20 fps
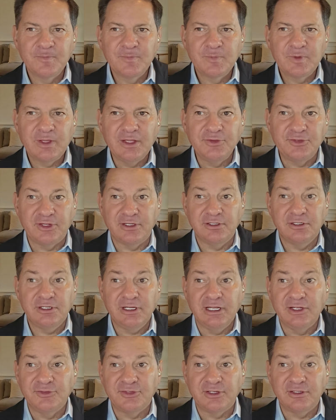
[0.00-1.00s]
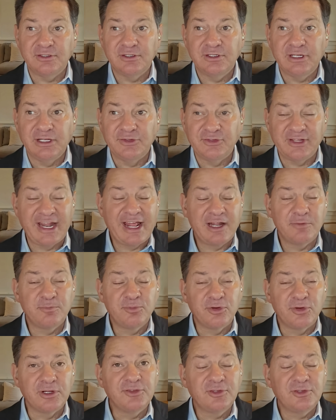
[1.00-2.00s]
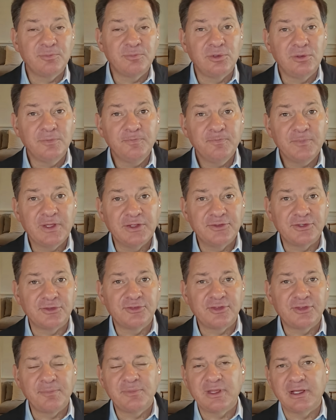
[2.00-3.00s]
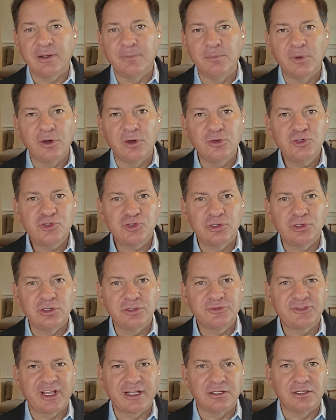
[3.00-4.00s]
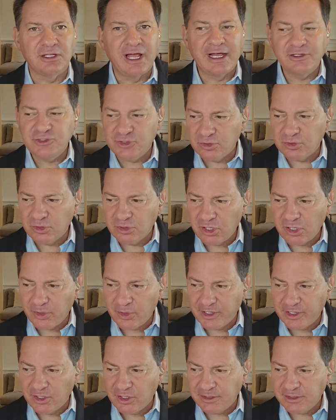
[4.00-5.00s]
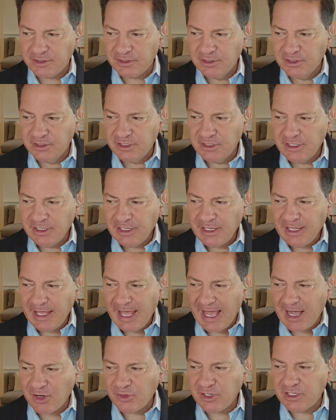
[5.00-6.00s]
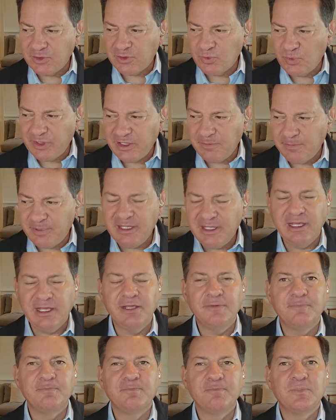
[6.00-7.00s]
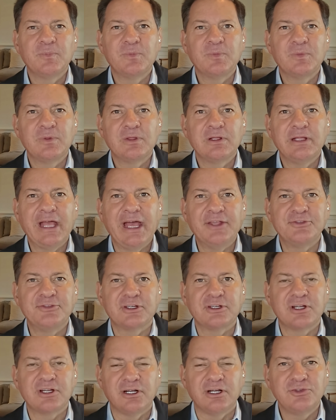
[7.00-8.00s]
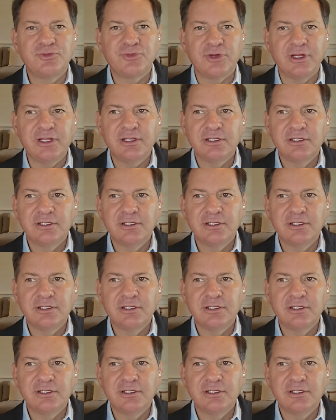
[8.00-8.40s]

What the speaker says: Is it out of principle? Is there something emotional, psychological going on? How can we be, as a country,